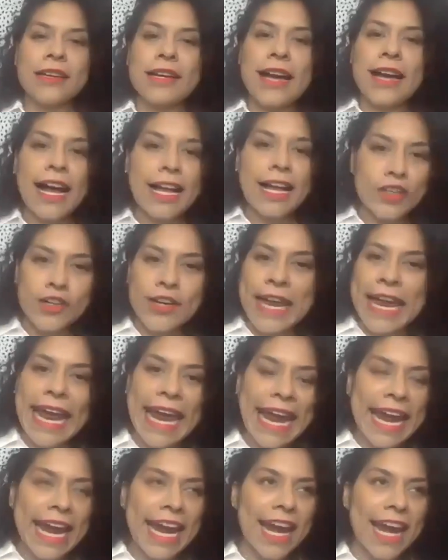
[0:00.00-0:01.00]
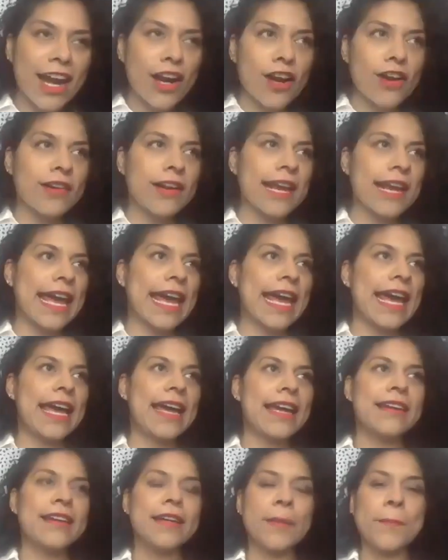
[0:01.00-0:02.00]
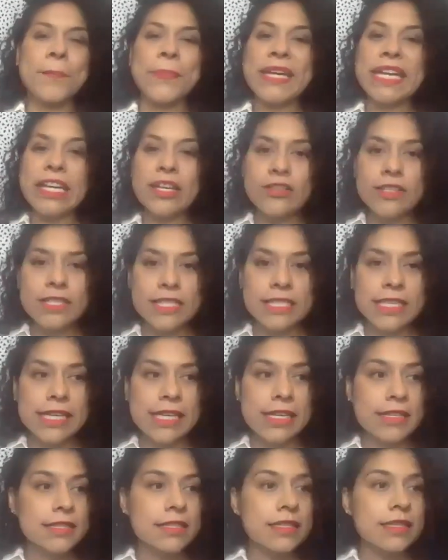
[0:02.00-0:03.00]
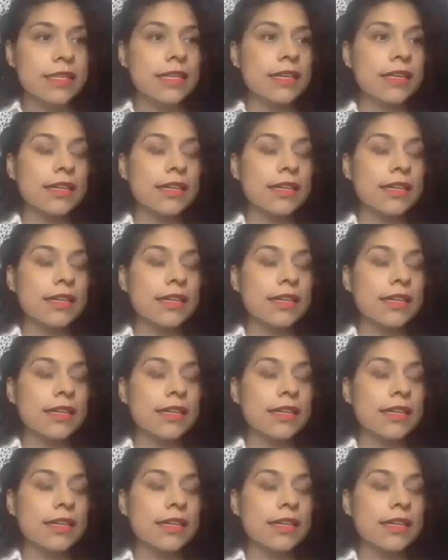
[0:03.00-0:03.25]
colored hair and piercings,